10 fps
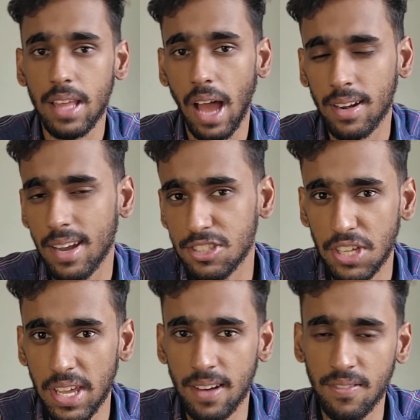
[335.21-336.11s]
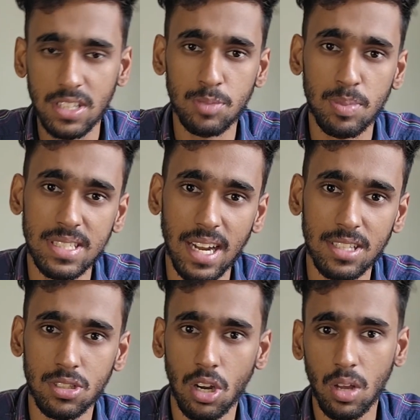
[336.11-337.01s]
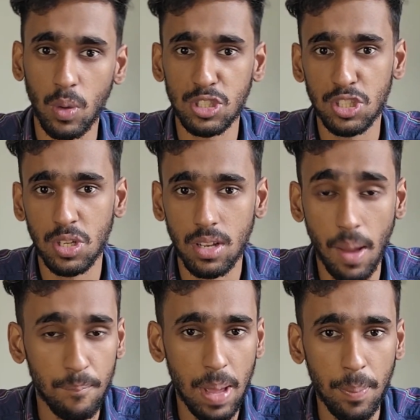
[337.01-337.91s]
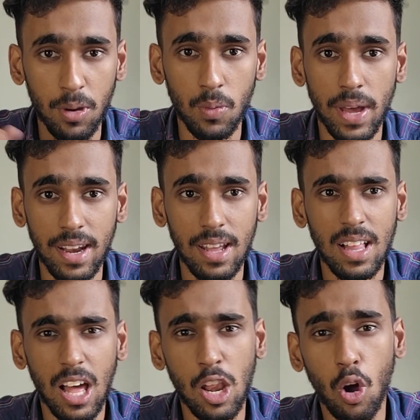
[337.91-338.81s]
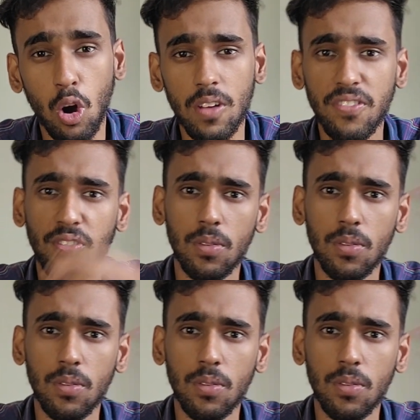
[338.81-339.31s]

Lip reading: Unlike JE Advanced, BITSAT is not a paper where a lot of